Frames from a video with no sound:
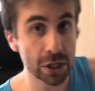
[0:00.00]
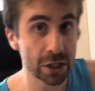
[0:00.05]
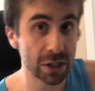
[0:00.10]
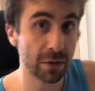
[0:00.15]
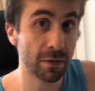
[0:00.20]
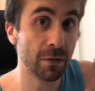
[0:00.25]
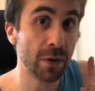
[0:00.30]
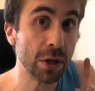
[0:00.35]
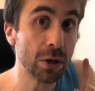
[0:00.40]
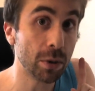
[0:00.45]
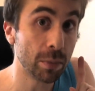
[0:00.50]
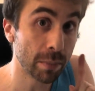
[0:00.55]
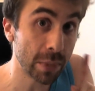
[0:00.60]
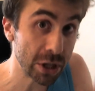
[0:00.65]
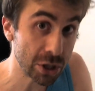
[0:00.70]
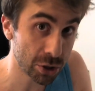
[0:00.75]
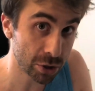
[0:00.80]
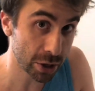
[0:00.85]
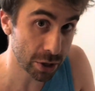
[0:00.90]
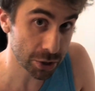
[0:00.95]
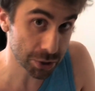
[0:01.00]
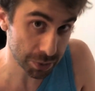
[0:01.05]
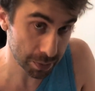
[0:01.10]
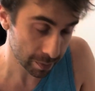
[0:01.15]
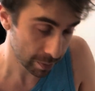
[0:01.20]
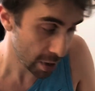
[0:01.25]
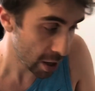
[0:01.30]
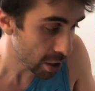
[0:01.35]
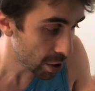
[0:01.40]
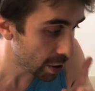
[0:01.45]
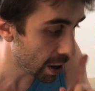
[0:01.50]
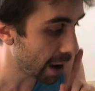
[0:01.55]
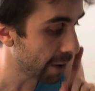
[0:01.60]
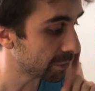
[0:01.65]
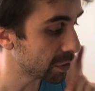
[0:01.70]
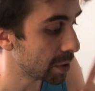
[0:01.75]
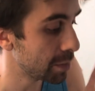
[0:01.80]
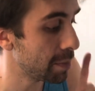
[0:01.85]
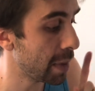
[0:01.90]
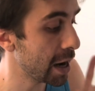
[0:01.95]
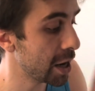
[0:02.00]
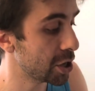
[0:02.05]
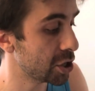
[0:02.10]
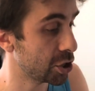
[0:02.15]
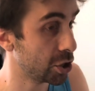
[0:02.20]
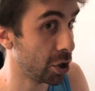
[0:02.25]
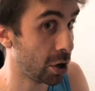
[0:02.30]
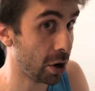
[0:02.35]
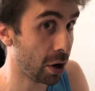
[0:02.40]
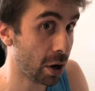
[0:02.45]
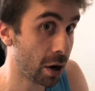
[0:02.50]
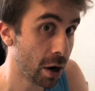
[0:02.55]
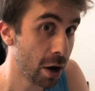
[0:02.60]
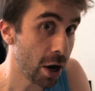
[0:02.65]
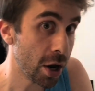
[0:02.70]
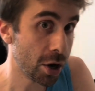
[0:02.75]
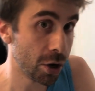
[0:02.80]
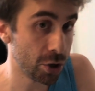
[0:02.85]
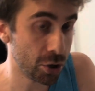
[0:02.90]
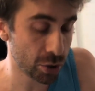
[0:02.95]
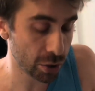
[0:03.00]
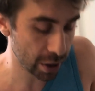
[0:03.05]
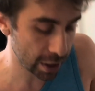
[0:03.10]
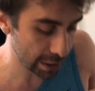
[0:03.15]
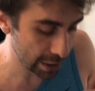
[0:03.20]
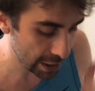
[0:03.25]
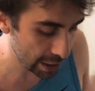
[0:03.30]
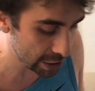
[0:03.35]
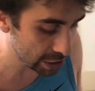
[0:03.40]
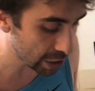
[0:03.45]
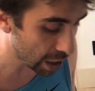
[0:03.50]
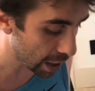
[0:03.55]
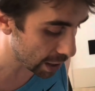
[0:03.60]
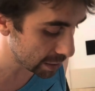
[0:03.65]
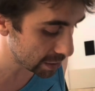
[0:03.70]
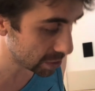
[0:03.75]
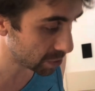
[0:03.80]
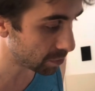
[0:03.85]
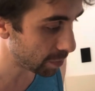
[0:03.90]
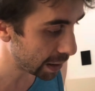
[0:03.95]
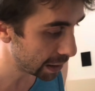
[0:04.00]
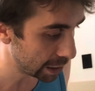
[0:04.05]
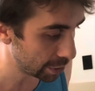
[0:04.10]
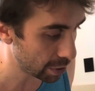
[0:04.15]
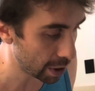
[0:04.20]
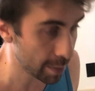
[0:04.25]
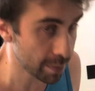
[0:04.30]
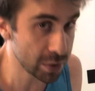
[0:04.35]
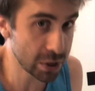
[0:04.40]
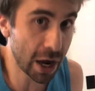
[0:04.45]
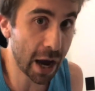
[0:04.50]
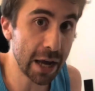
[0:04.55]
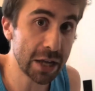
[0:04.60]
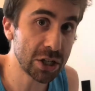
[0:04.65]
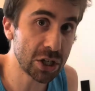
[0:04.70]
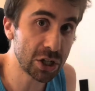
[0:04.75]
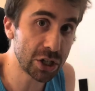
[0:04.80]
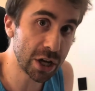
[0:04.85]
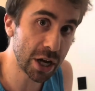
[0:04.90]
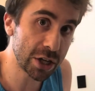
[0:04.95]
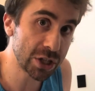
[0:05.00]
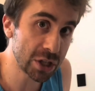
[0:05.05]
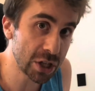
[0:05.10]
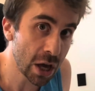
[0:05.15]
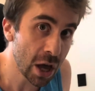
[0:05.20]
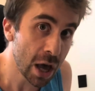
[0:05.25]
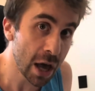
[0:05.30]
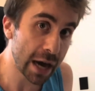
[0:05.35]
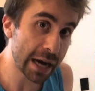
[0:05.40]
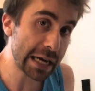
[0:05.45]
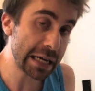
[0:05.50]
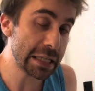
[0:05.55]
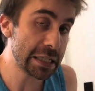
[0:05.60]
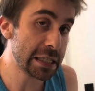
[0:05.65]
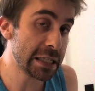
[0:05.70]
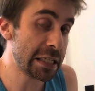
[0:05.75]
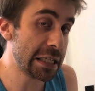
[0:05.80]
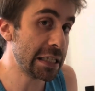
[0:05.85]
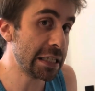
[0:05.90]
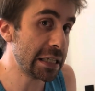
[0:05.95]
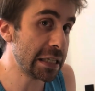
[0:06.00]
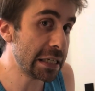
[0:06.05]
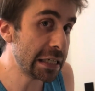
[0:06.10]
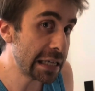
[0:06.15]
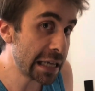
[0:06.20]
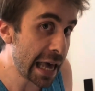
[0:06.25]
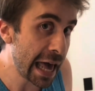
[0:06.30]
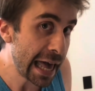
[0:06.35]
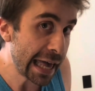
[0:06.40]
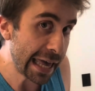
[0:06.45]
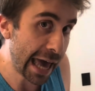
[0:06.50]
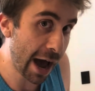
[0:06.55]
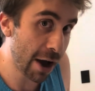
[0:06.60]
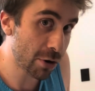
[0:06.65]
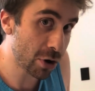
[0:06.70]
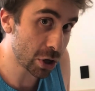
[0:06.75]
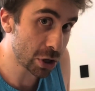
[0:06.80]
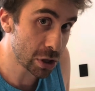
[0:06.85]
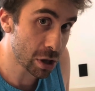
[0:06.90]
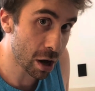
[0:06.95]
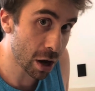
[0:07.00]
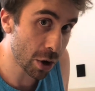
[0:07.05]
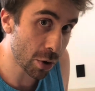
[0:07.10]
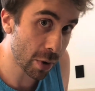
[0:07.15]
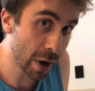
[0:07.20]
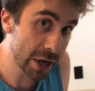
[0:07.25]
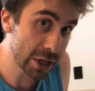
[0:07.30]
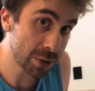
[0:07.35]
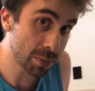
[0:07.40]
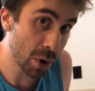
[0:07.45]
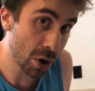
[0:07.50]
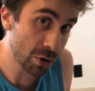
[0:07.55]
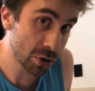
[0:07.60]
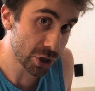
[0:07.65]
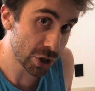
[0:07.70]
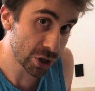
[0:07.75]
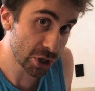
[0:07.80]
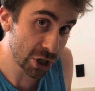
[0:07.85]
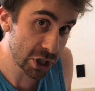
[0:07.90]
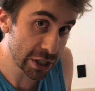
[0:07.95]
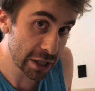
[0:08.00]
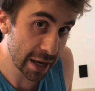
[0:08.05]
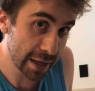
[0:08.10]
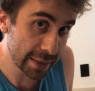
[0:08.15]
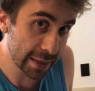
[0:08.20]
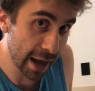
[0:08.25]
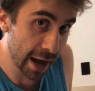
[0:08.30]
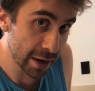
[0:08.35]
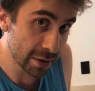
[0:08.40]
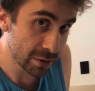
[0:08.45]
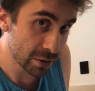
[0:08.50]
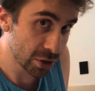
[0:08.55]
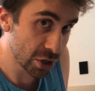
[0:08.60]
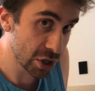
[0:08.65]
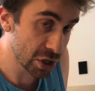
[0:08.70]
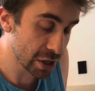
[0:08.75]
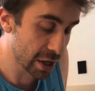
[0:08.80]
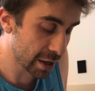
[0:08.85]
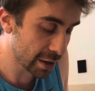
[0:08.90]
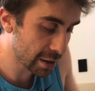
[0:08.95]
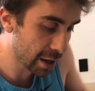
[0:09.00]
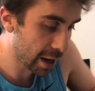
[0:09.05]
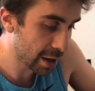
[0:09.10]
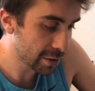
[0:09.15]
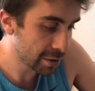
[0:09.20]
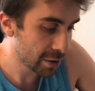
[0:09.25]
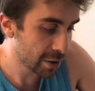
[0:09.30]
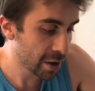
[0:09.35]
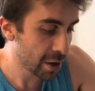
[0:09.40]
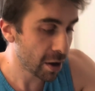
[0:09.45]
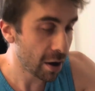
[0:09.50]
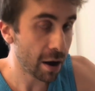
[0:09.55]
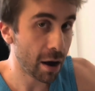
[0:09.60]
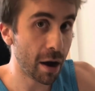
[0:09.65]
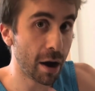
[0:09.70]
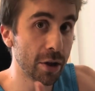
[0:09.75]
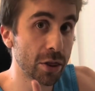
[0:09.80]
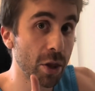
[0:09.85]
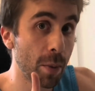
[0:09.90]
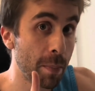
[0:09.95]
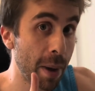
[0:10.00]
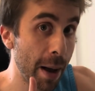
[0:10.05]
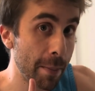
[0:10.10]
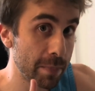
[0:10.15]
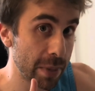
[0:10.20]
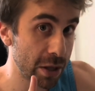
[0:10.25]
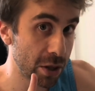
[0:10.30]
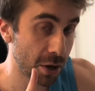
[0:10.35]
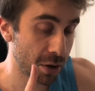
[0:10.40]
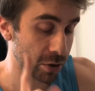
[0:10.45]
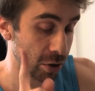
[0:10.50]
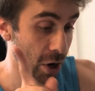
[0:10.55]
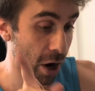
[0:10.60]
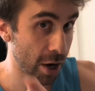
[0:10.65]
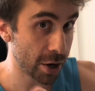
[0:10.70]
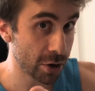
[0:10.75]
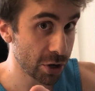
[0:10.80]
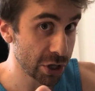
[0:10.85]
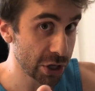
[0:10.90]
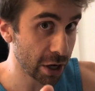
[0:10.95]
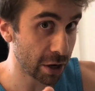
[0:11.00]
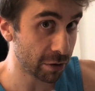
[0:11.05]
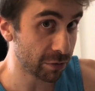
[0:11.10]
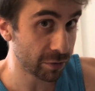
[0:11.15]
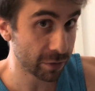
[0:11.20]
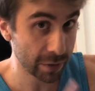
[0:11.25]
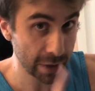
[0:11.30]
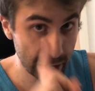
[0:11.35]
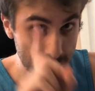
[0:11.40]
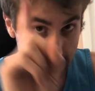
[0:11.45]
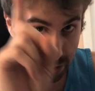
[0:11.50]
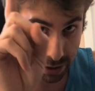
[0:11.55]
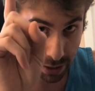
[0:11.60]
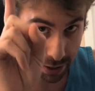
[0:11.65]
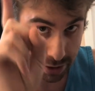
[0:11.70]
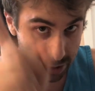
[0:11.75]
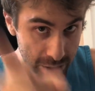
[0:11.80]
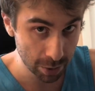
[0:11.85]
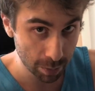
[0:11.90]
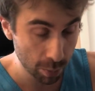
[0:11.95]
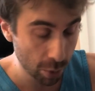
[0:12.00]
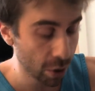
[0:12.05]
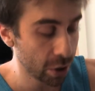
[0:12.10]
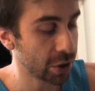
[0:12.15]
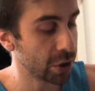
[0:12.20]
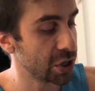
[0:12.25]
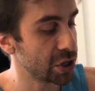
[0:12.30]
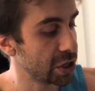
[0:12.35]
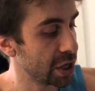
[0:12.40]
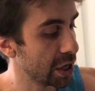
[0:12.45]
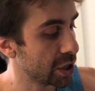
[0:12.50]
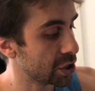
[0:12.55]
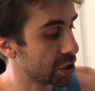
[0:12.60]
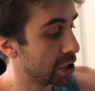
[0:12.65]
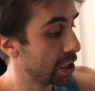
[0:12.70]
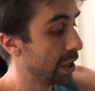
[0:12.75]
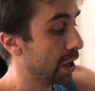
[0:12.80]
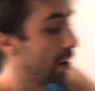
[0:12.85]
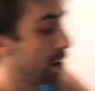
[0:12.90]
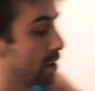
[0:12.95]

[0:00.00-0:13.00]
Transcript: is a fickle mistress. You have to make sure you're doing these kinds of belly rubs. I suggest a consistent counterclockwise motion, just like that, just like that. On the puppy though, not yourself. That's an important distinction here.